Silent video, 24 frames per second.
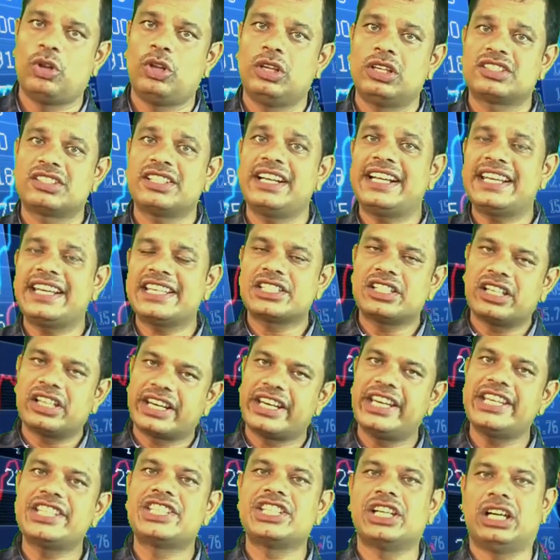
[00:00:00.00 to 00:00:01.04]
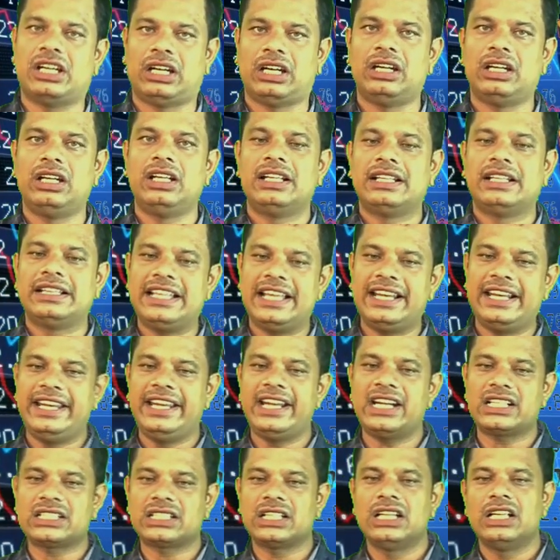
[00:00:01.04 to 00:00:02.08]
So it is the region that
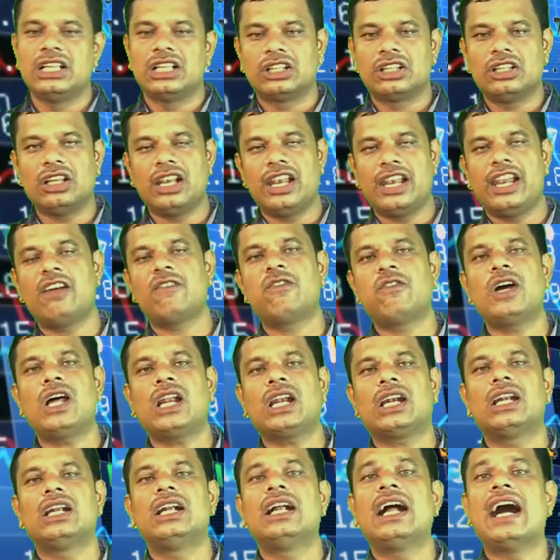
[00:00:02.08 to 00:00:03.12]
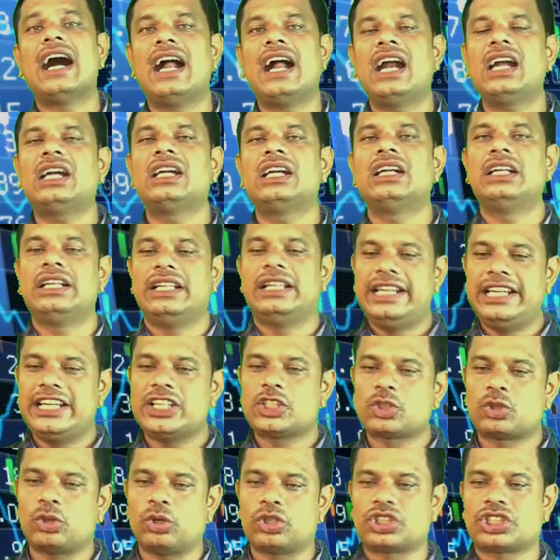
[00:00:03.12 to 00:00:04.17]
needs the labor and
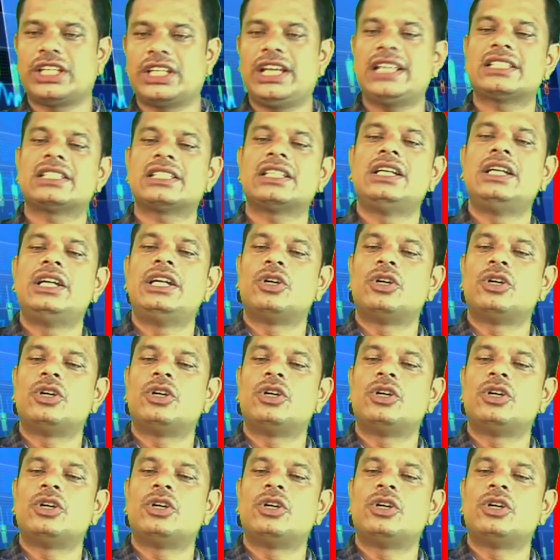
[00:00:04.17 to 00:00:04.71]
resources